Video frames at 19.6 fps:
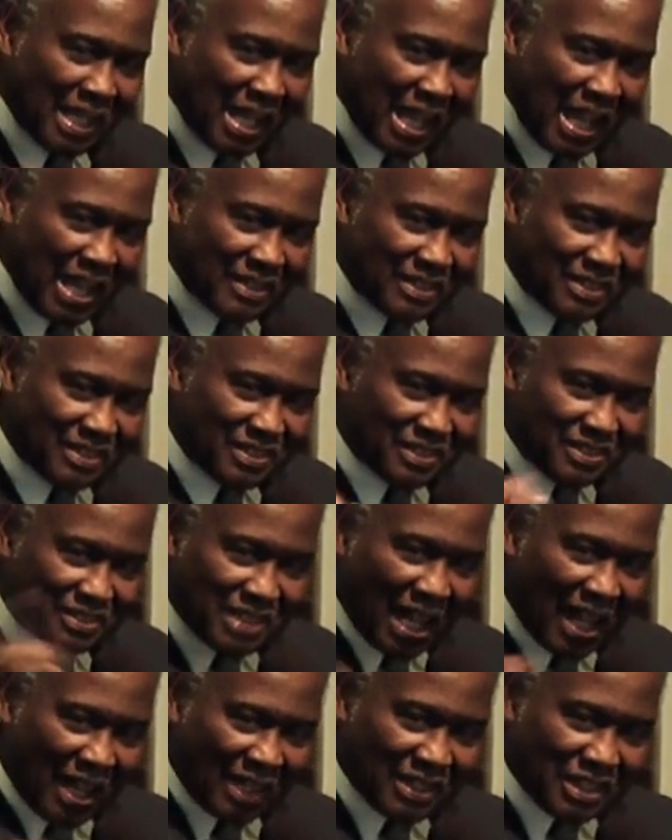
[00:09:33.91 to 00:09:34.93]
and
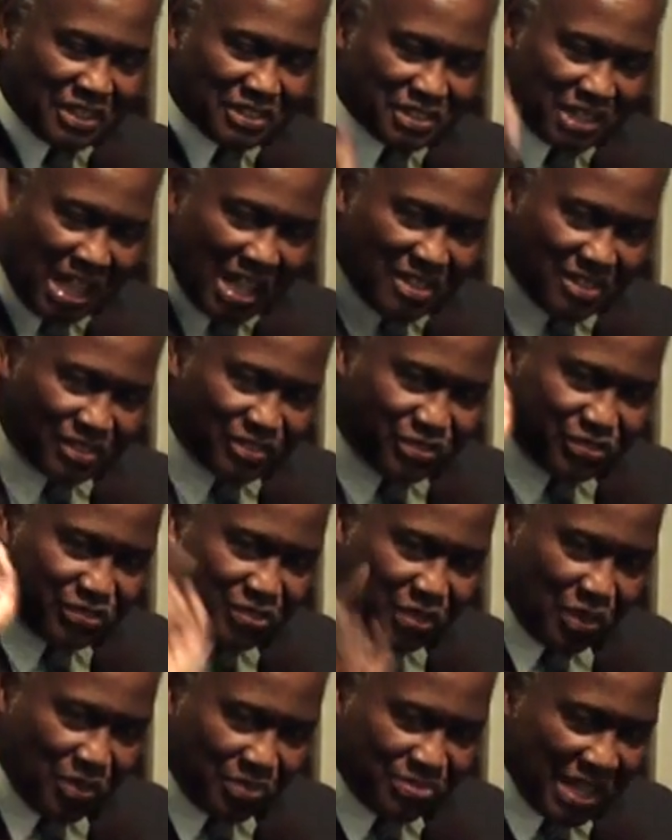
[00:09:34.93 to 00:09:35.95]
knowledge and
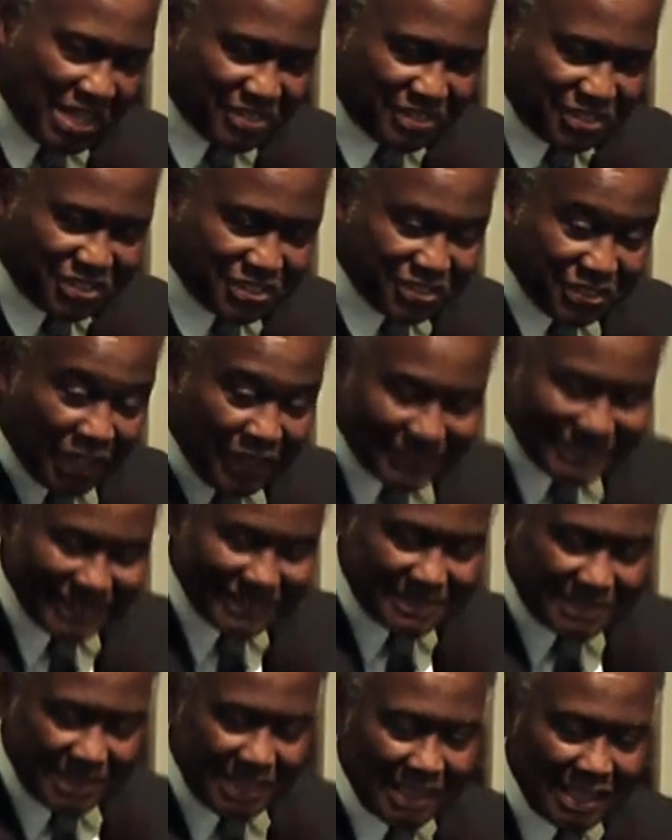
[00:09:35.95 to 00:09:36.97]
truth and
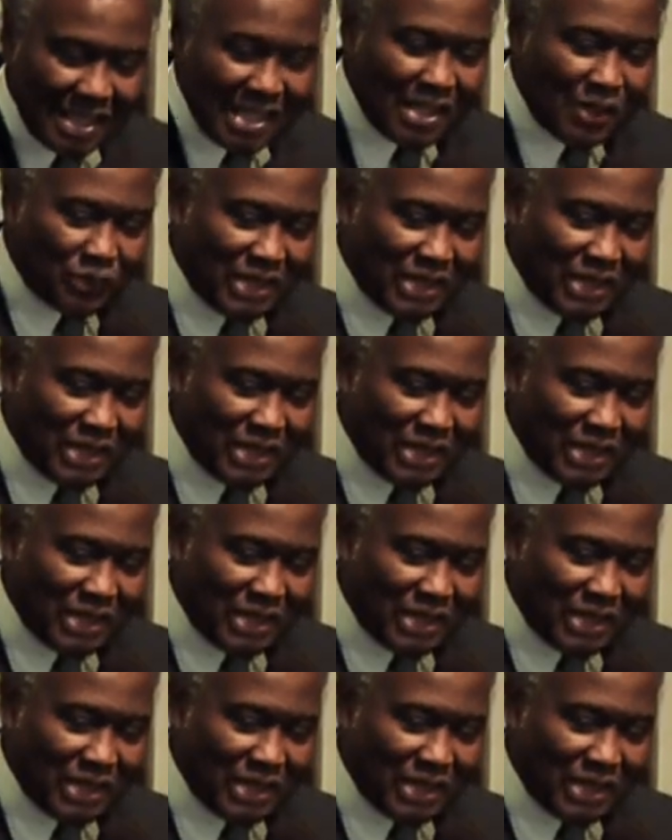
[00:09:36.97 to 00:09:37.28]
certainty